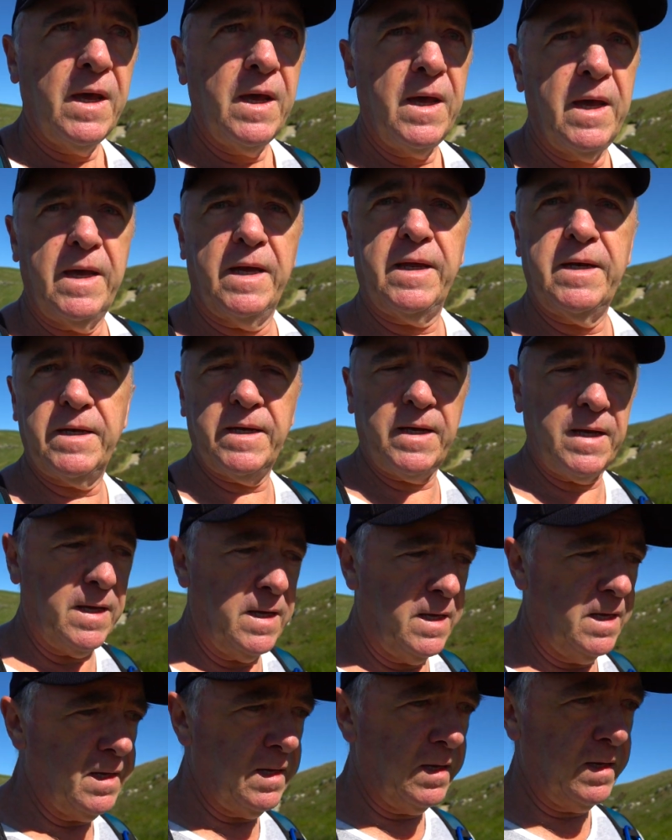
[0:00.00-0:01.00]
and I
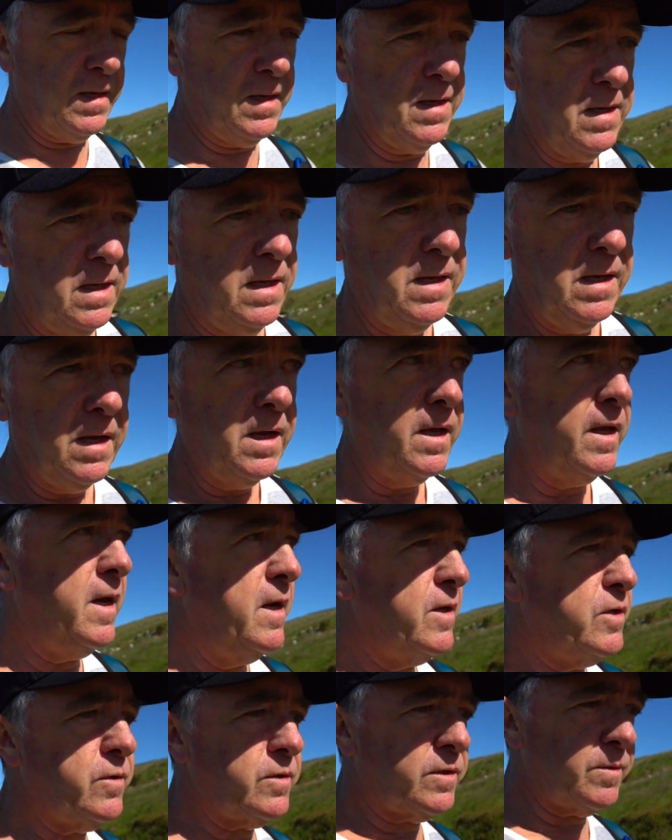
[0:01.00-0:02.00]

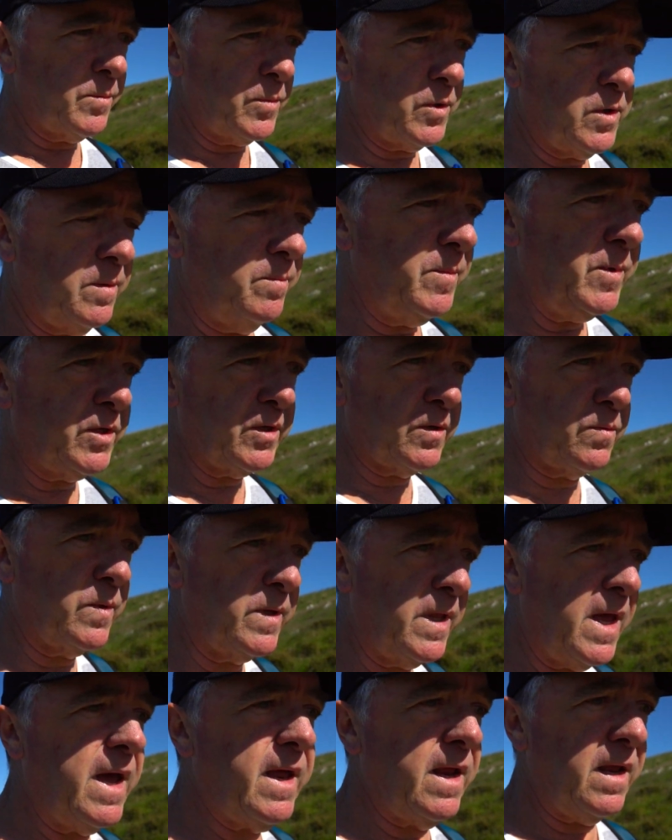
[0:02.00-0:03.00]
took some good images with
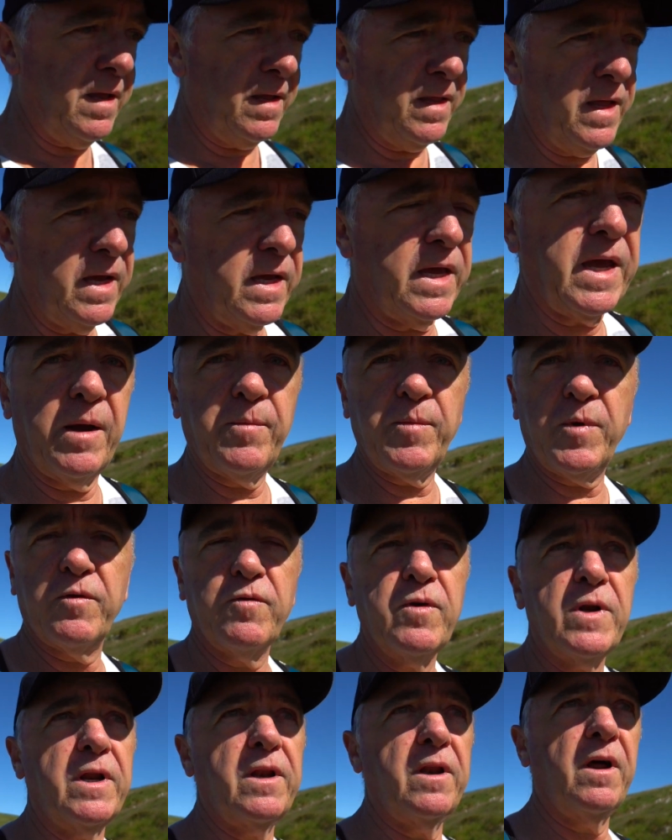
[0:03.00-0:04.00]
that camera. I
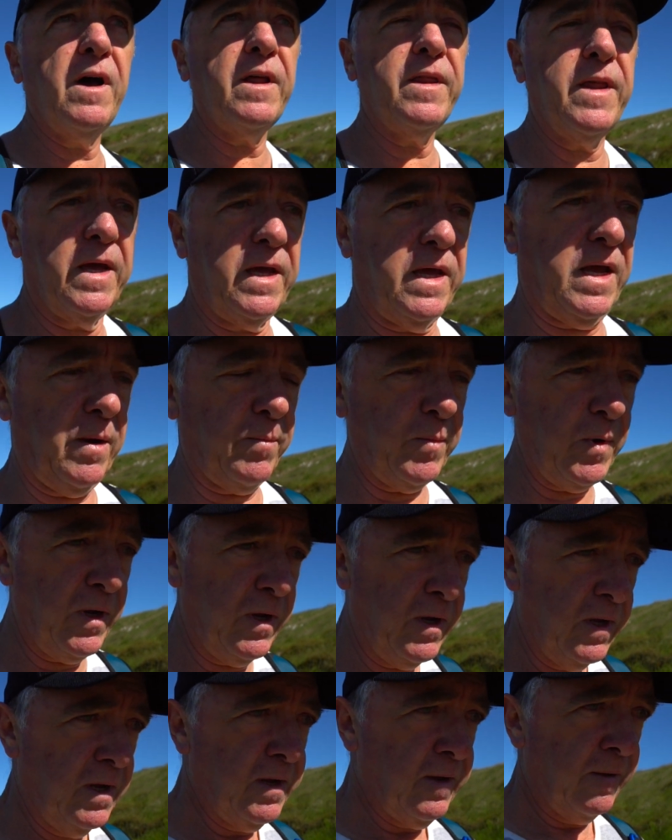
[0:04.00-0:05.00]
really liked that camera.
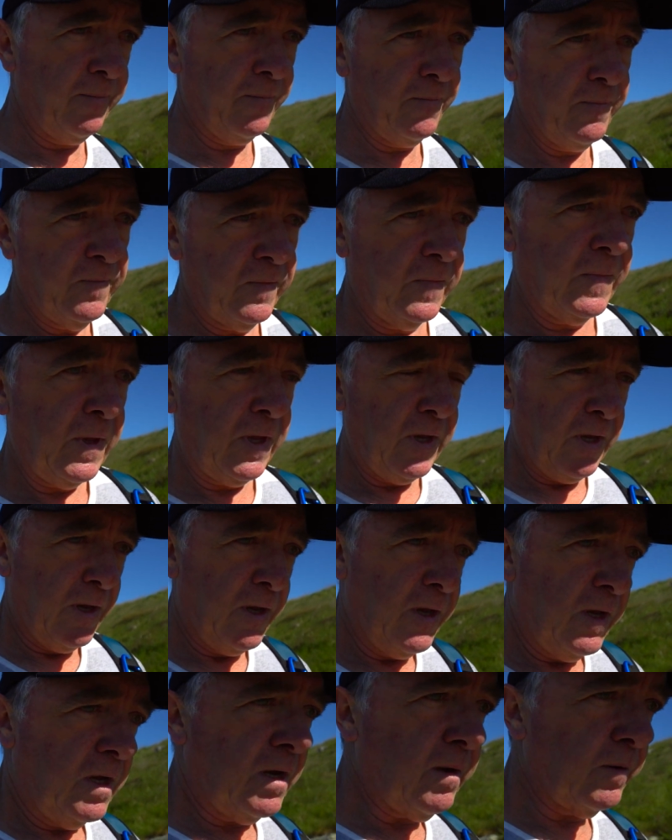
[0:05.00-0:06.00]

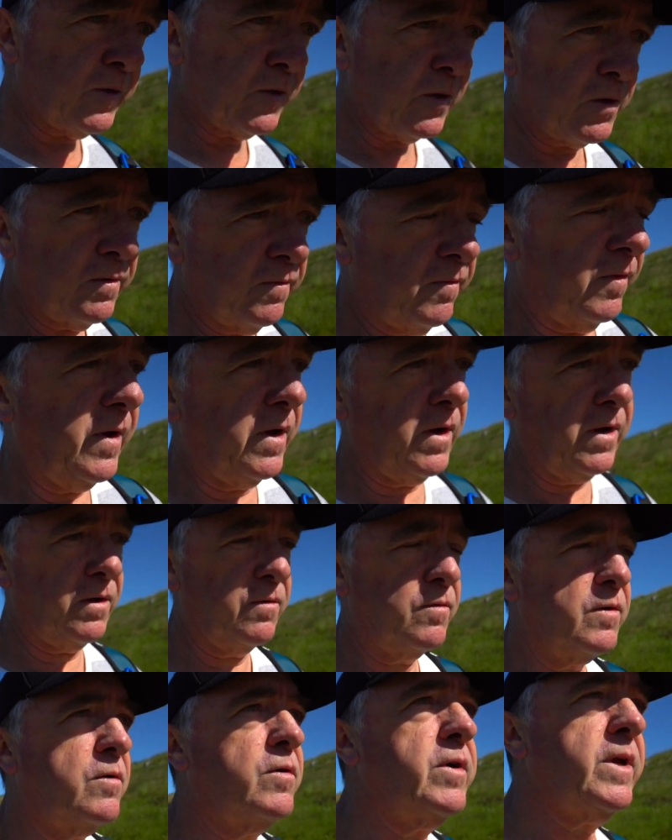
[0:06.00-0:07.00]
I'm sort of
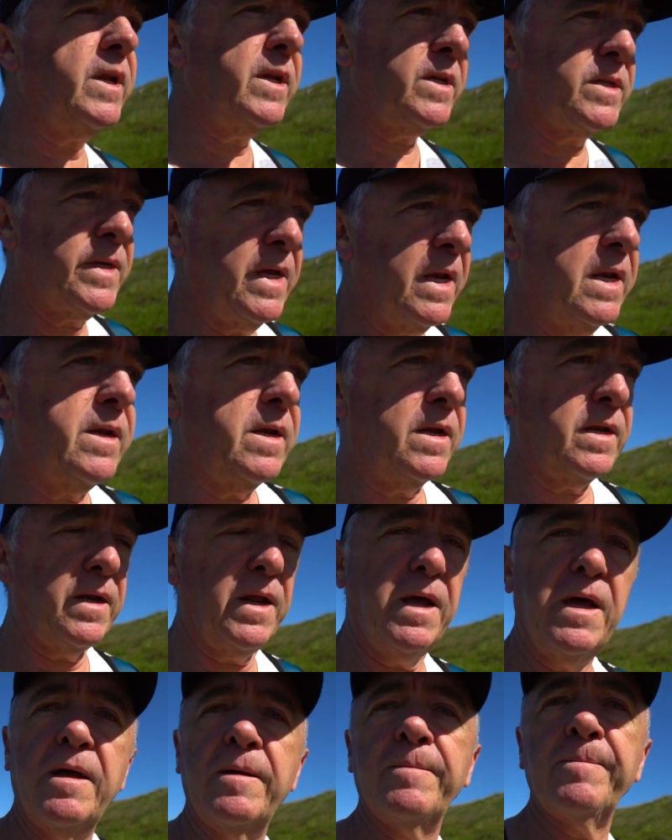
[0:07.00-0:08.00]
regretting selling it
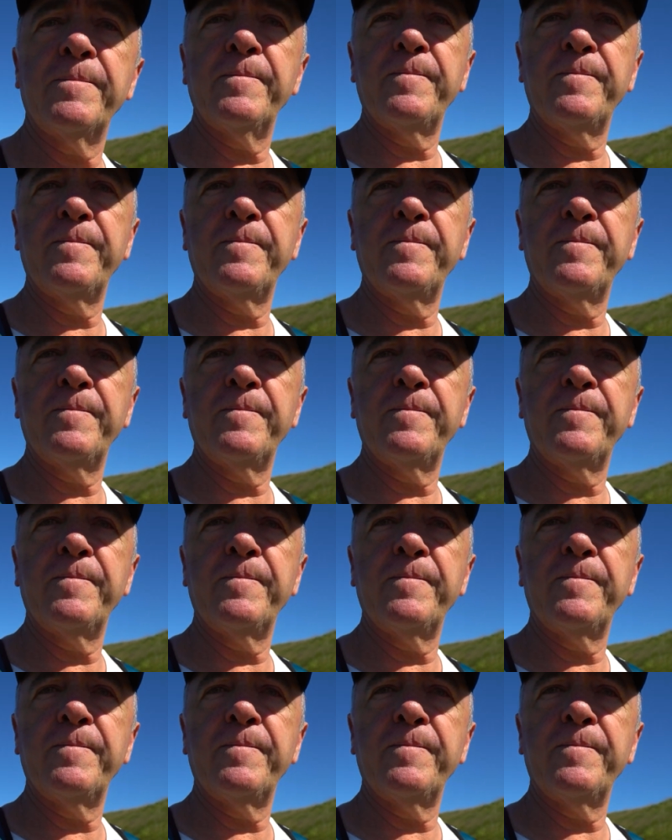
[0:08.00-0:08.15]
now,